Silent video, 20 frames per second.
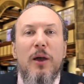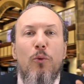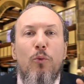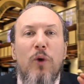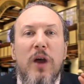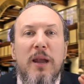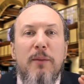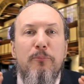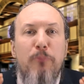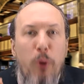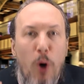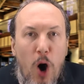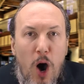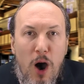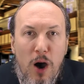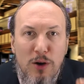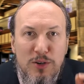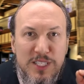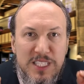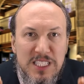When
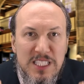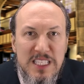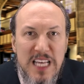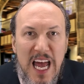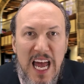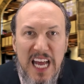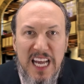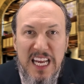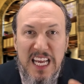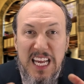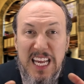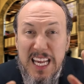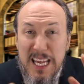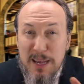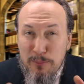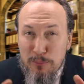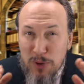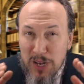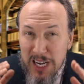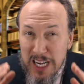Paul said he
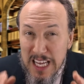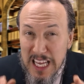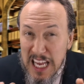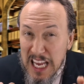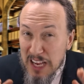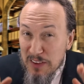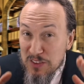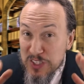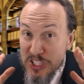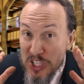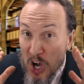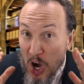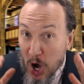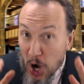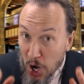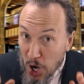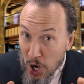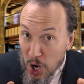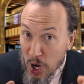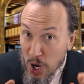believes
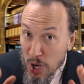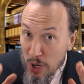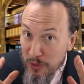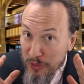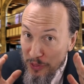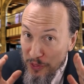all